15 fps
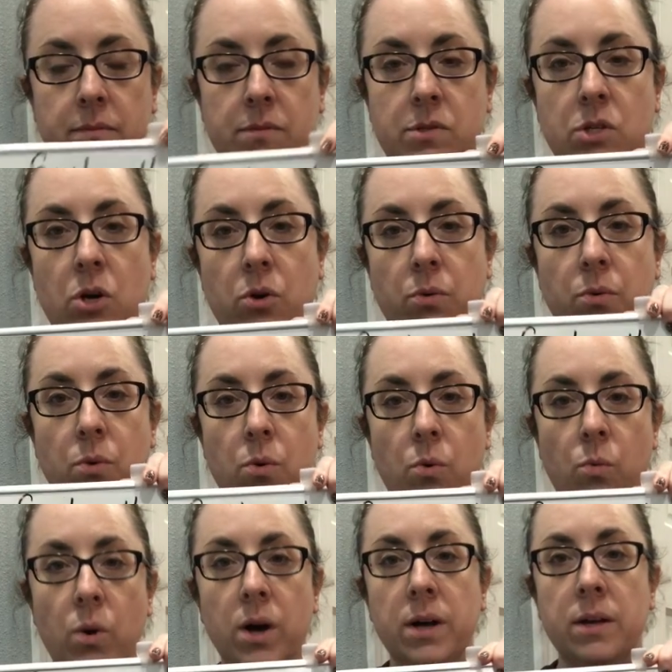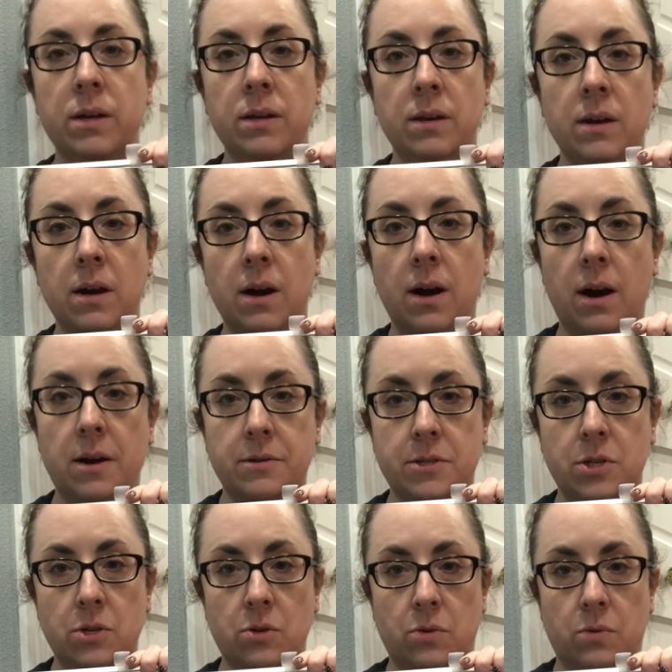So 1 a
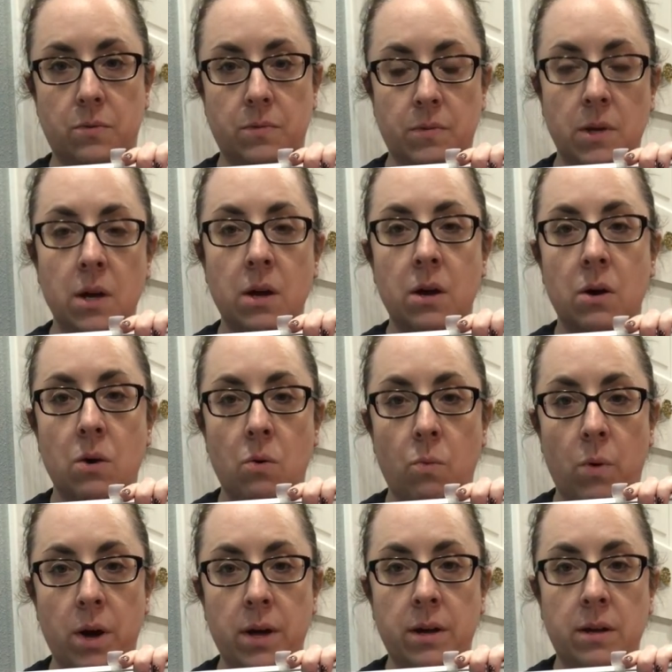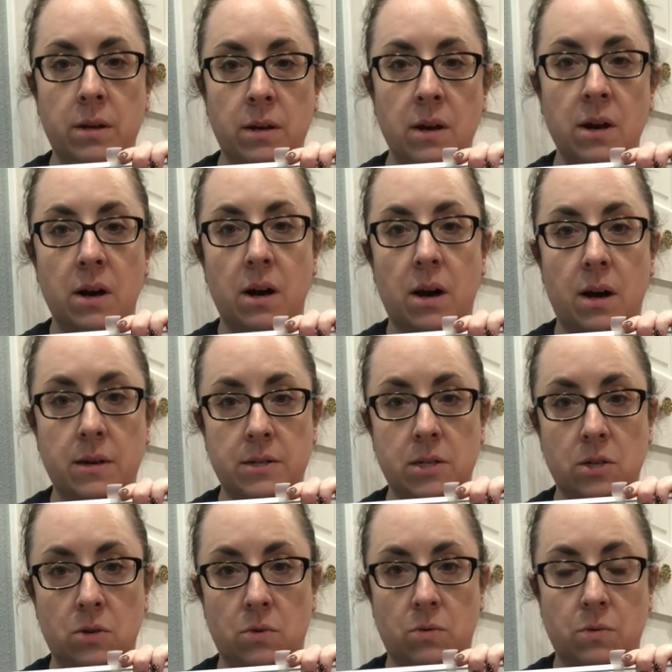2, 1 a
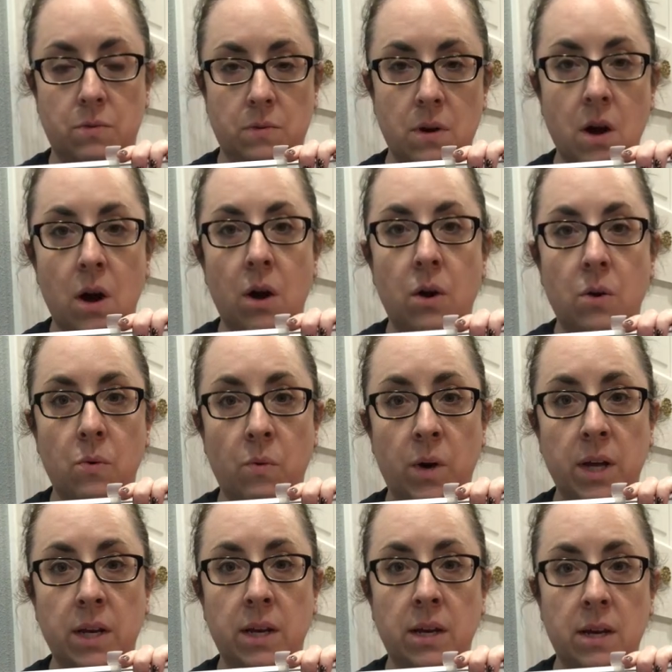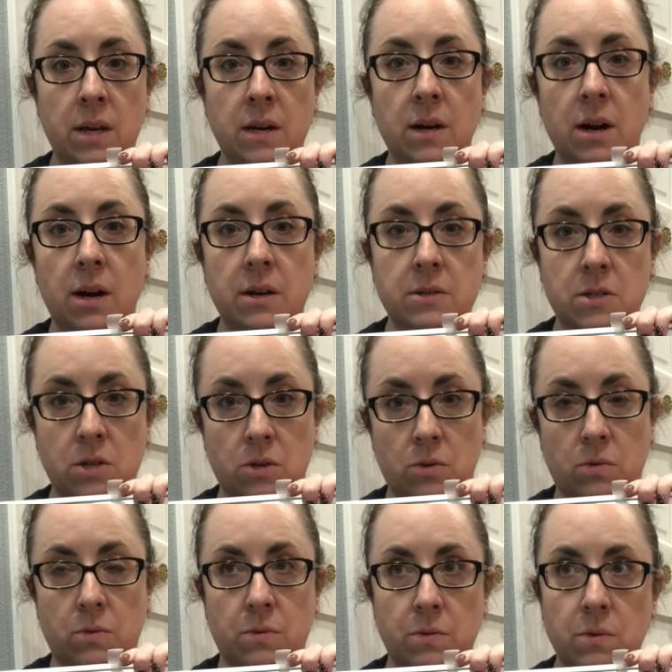2, 1 E and a 2,
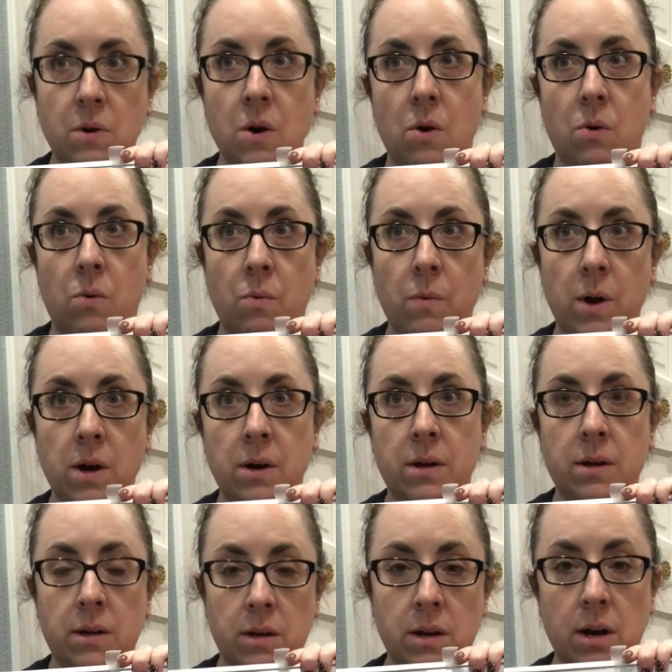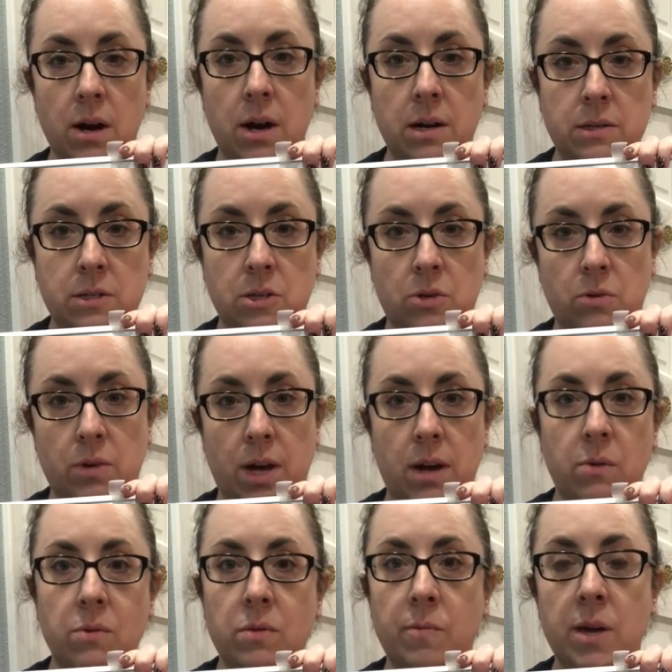1 a 2. Count it
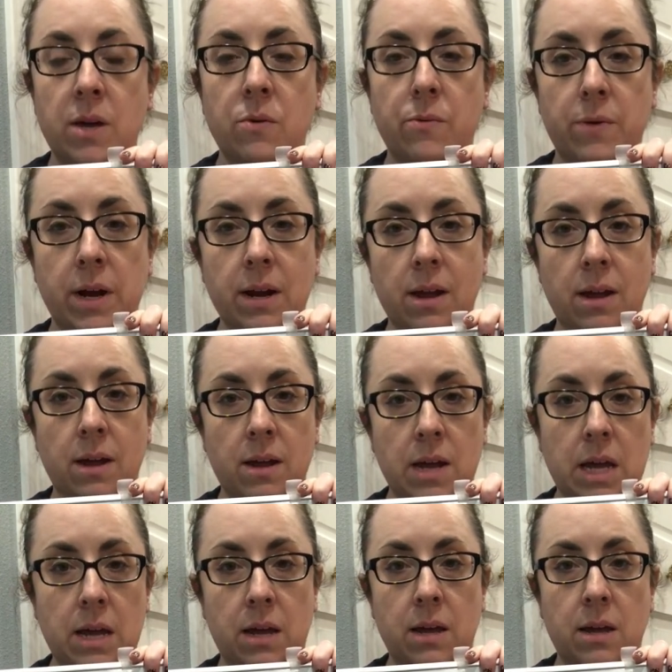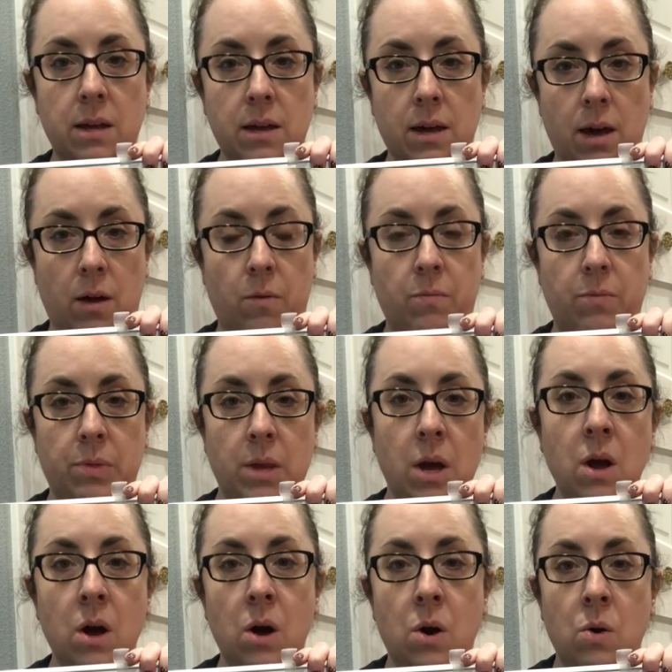with me. Ready and count.
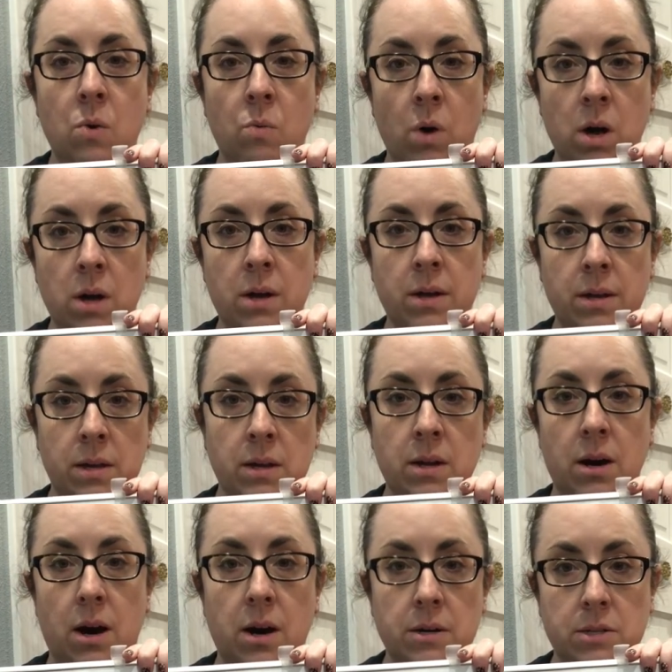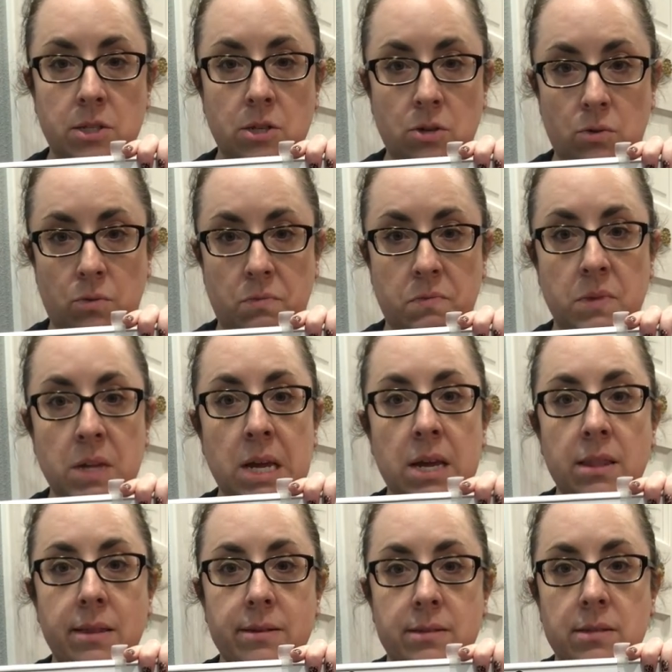1 a 2.
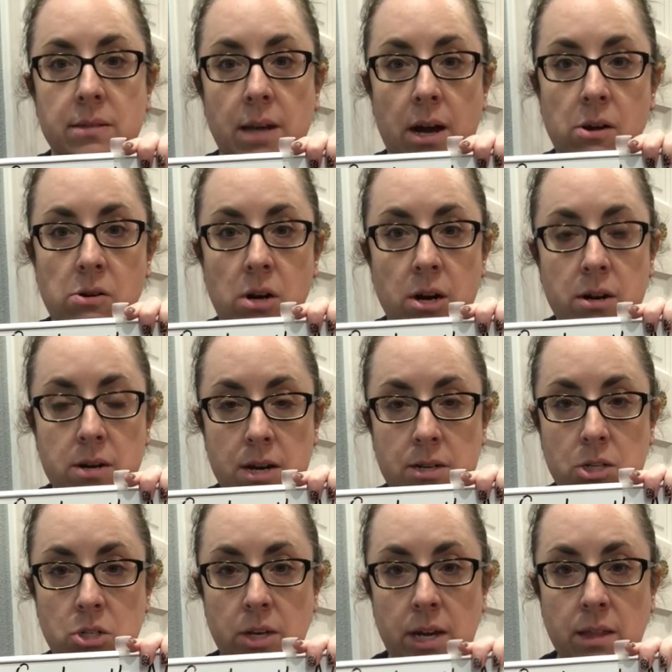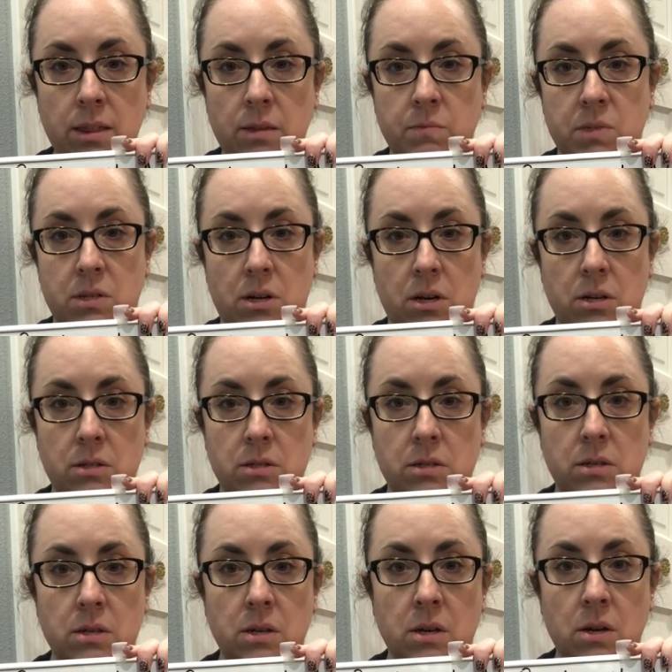This is how our national anthem starts.